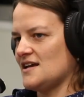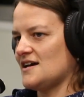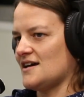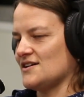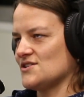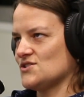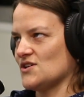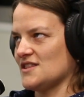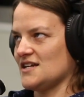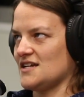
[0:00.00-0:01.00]
Yeah. So
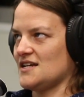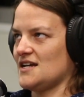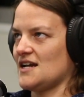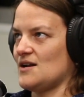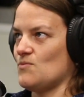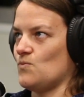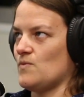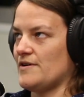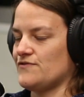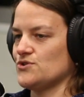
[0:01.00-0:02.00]
I think kind of
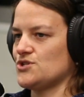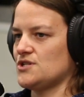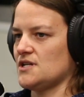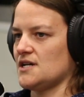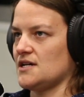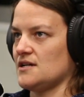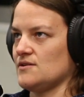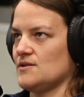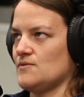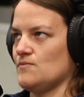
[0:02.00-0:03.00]
my first
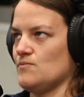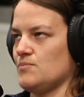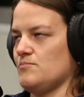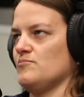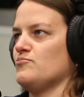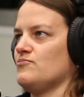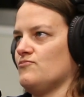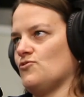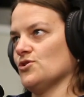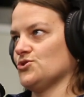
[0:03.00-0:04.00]

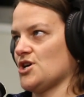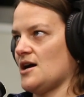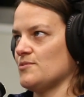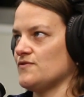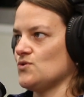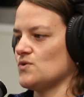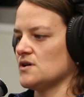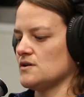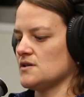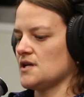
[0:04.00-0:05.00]
real job, if you
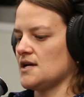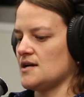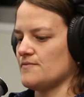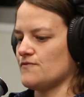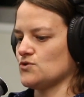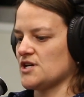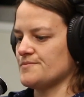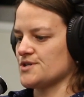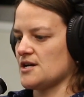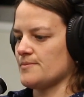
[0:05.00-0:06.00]
will, full-time
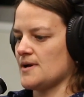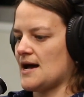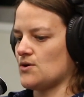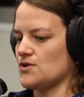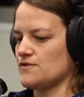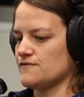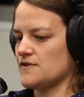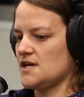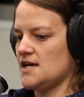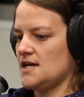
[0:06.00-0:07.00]
job out of
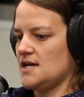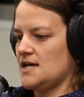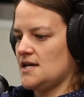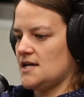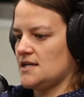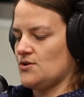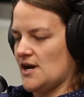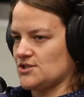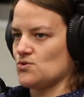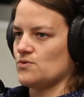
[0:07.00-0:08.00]

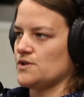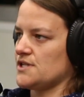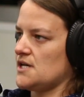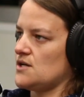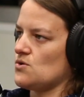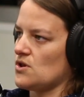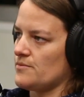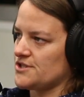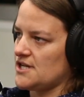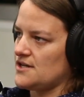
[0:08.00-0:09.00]
grad school was at
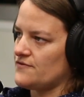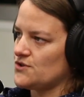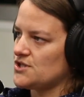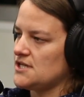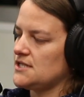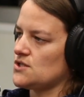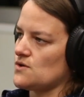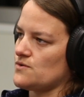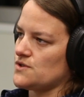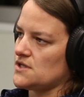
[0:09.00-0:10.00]
Oklahoma State University. So
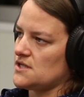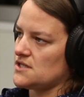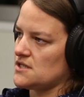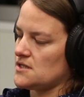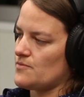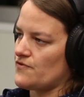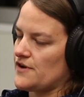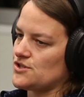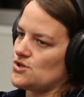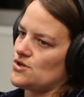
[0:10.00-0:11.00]
I was an assistant
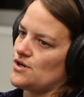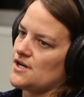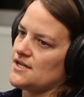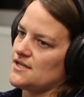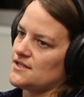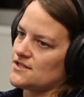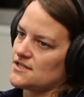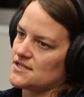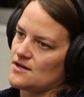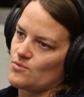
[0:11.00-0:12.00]
professor in
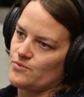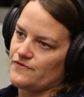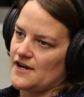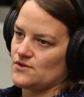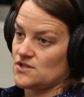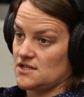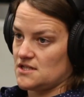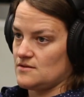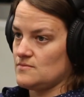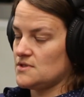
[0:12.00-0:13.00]
sustainable beef cattle
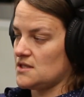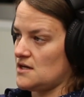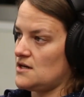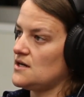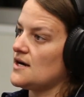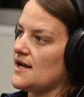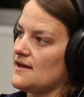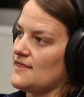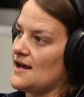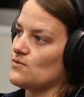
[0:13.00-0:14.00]
systems there.
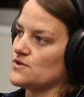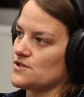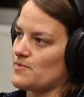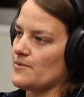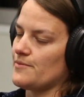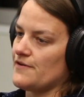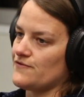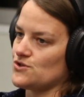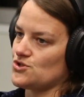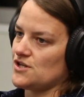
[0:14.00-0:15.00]
And that was probably my
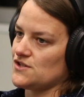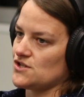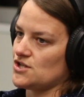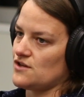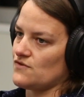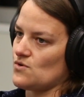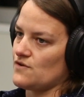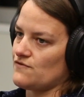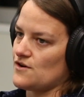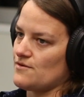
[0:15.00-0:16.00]
first transition of going
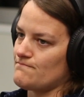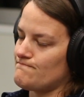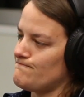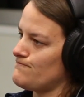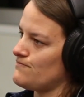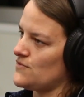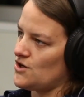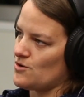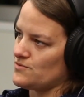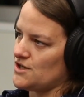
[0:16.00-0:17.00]
from,
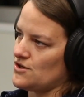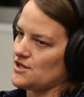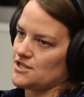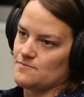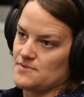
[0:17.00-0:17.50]
dairy to